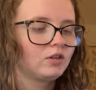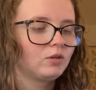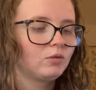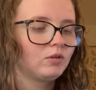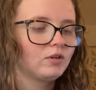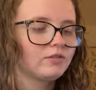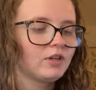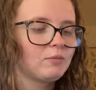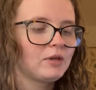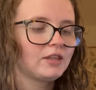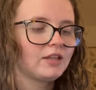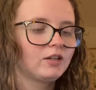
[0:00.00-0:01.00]
what if I
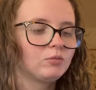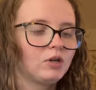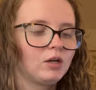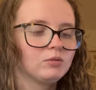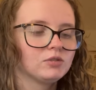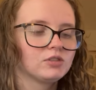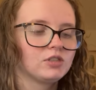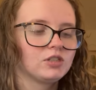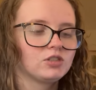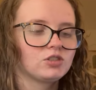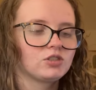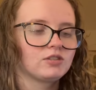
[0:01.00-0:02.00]
made like a bobble
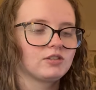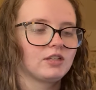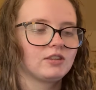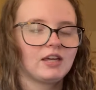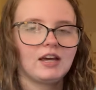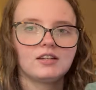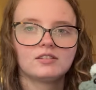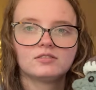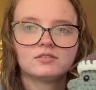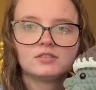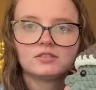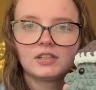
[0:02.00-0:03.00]
stitch? Because like that
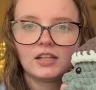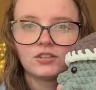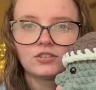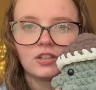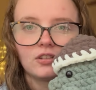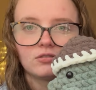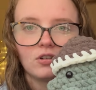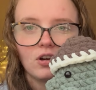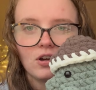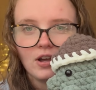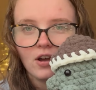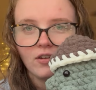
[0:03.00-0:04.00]
looks like a frog
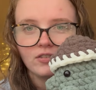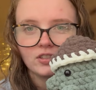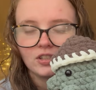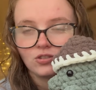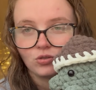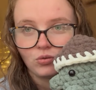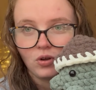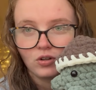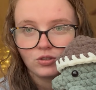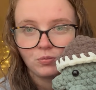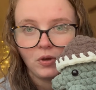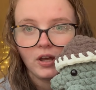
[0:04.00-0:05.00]
eye. Obviously it's in the wrong
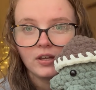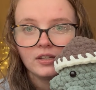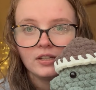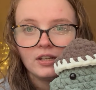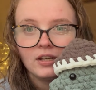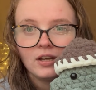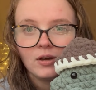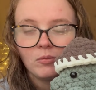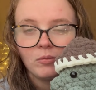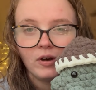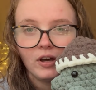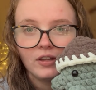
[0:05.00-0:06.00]
spot,
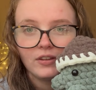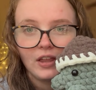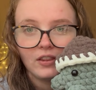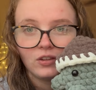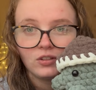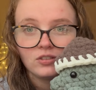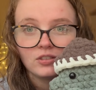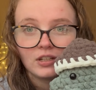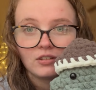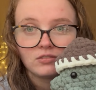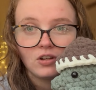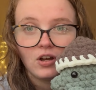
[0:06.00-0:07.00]
but that looks like
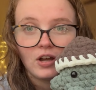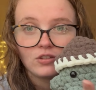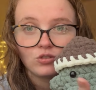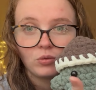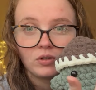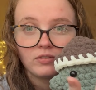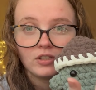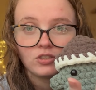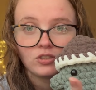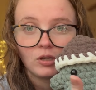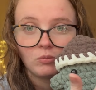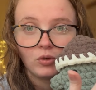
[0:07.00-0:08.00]
a frog eye. So what if I
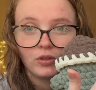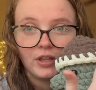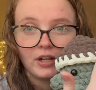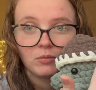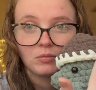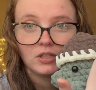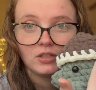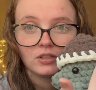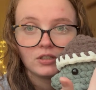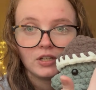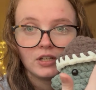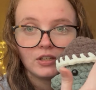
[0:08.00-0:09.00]
just like put that up
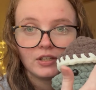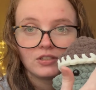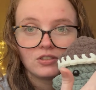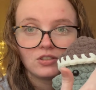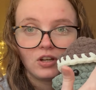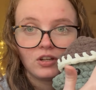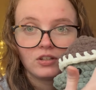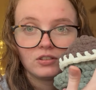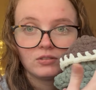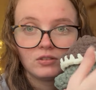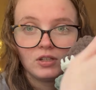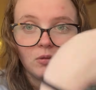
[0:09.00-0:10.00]
here and it like stuck
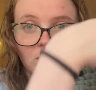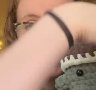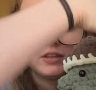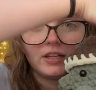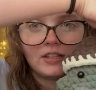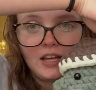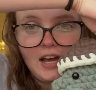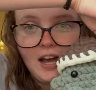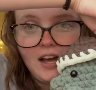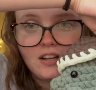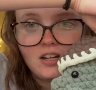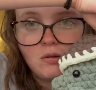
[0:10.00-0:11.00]
and made like the
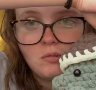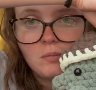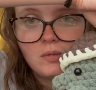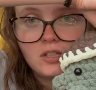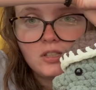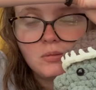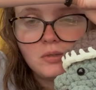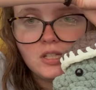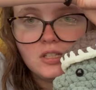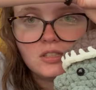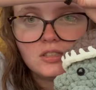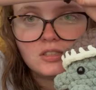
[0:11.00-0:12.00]
hat come up a little bit?
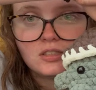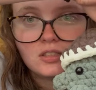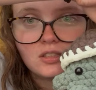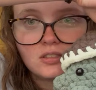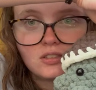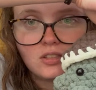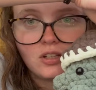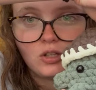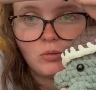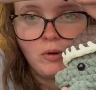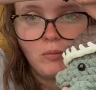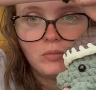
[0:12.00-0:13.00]
Because there's a little
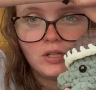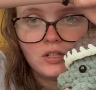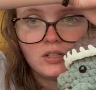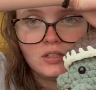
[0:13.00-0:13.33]
bump here.